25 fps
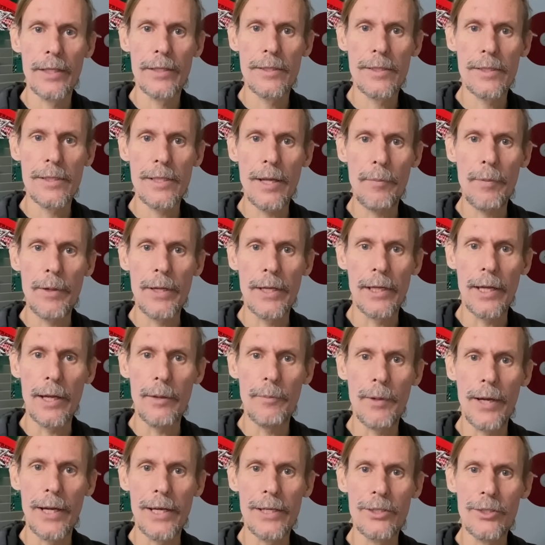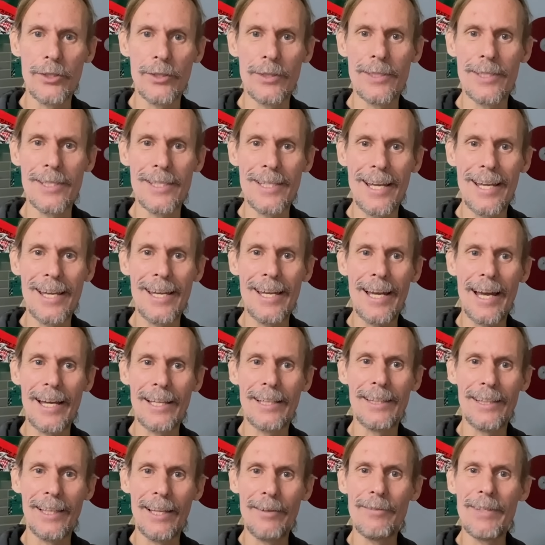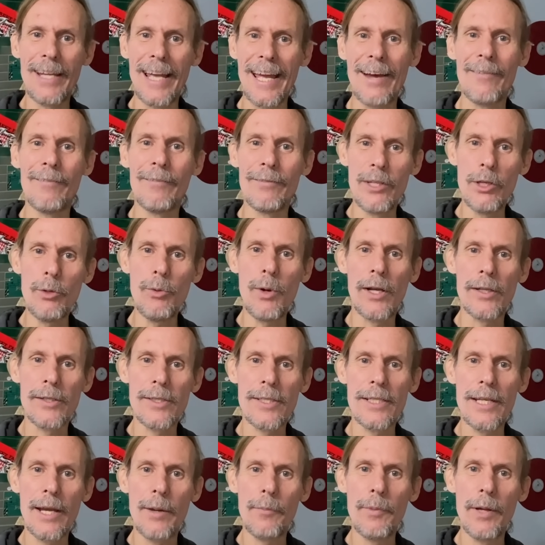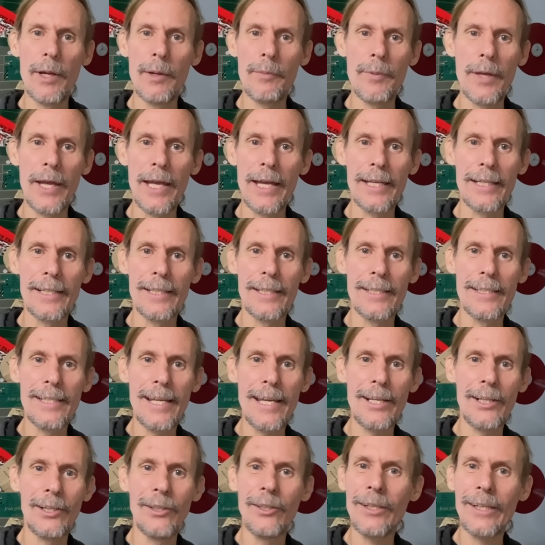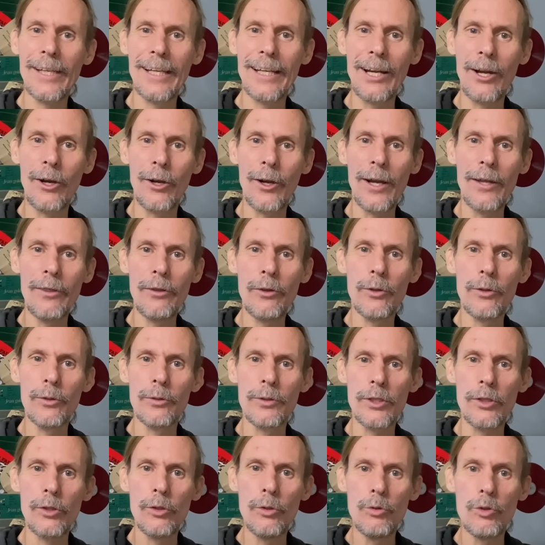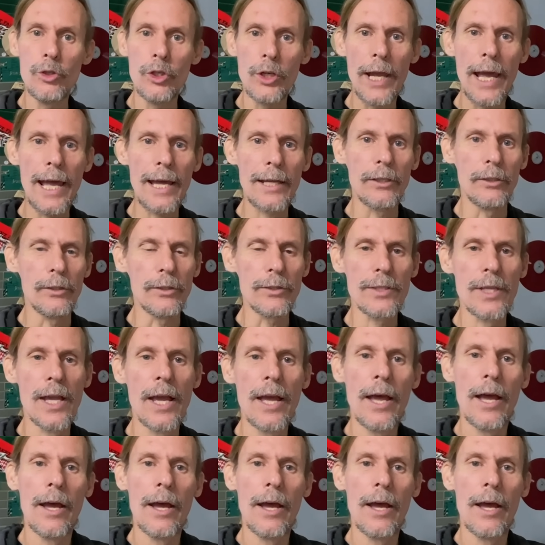stepping up, I should say I'd love to have you all step up and take a look at our other two channels.